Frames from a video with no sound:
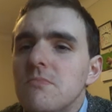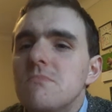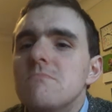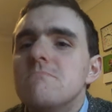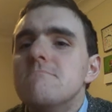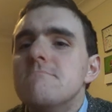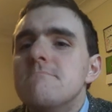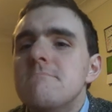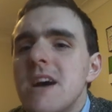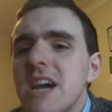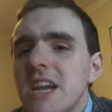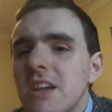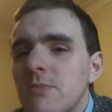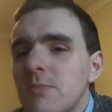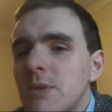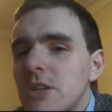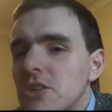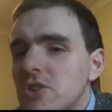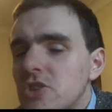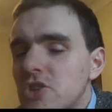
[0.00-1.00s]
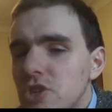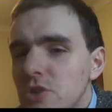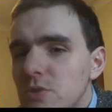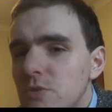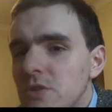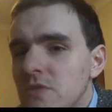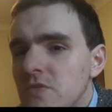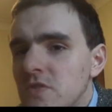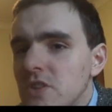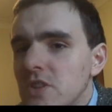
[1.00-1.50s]
may have been a
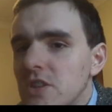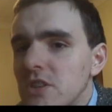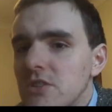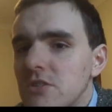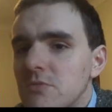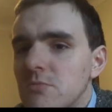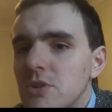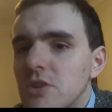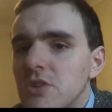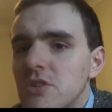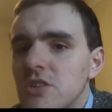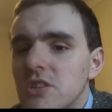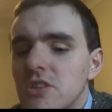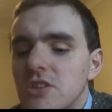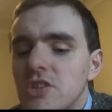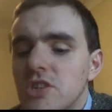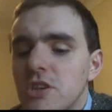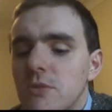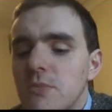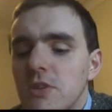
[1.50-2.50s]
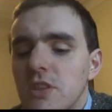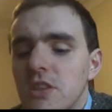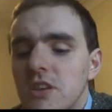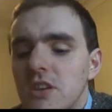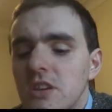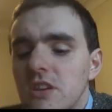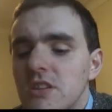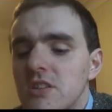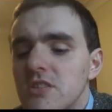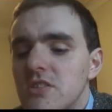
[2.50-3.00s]
student of Titan because there's some of
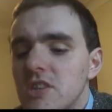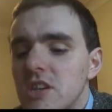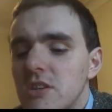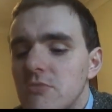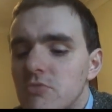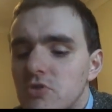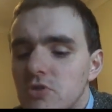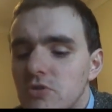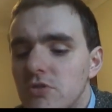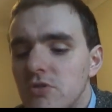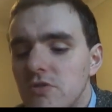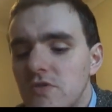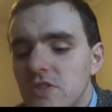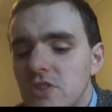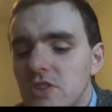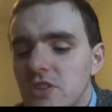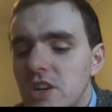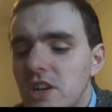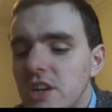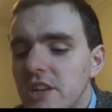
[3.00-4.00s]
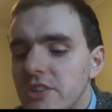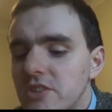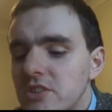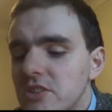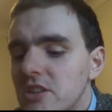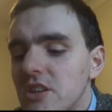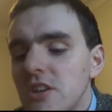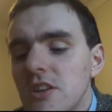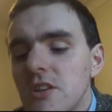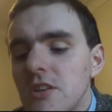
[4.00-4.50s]
the same sort of
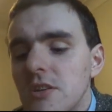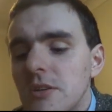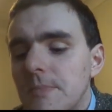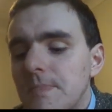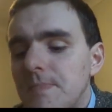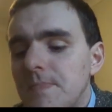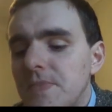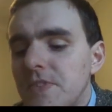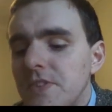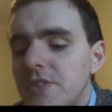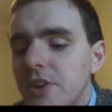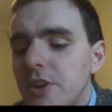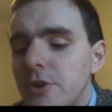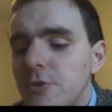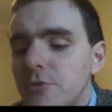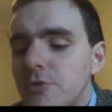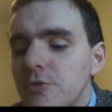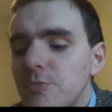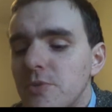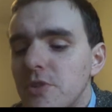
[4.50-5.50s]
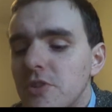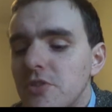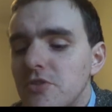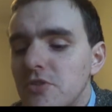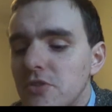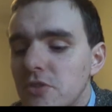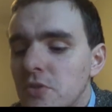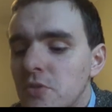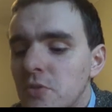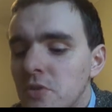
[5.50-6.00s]
stylistic tones, but it's
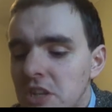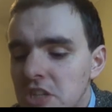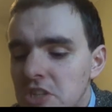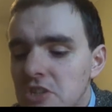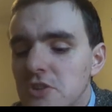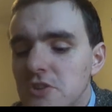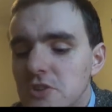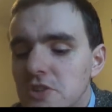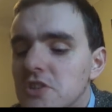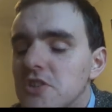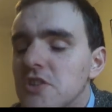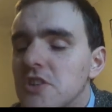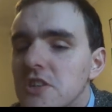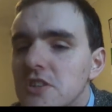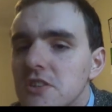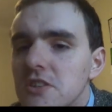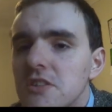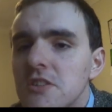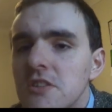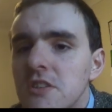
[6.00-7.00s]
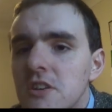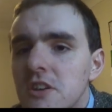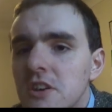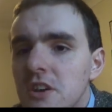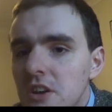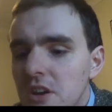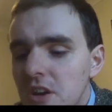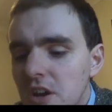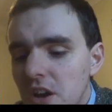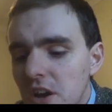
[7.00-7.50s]
not it's not a Titan.
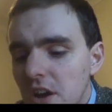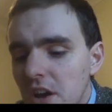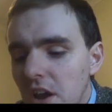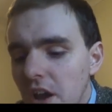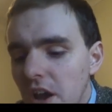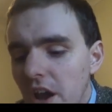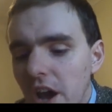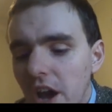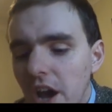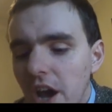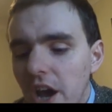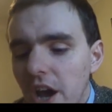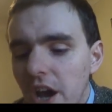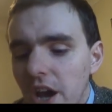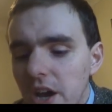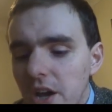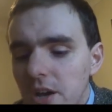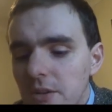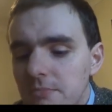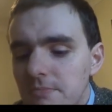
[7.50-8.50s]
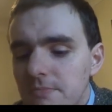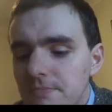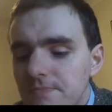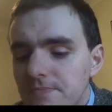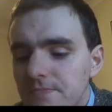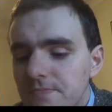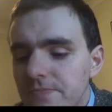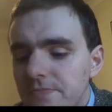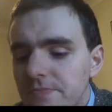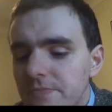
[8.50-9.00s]
Um,
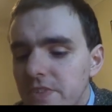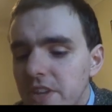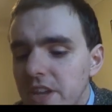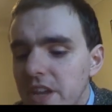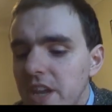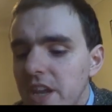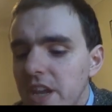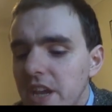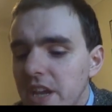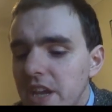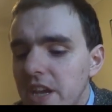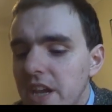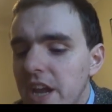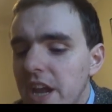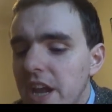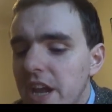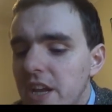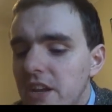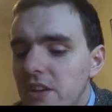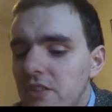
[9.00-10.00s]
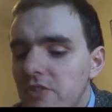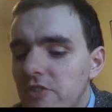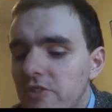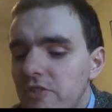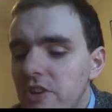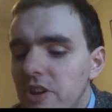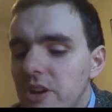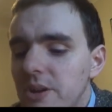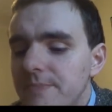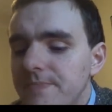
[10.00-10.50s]
and
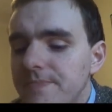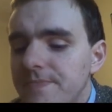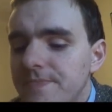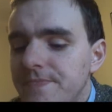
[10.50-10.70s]
um,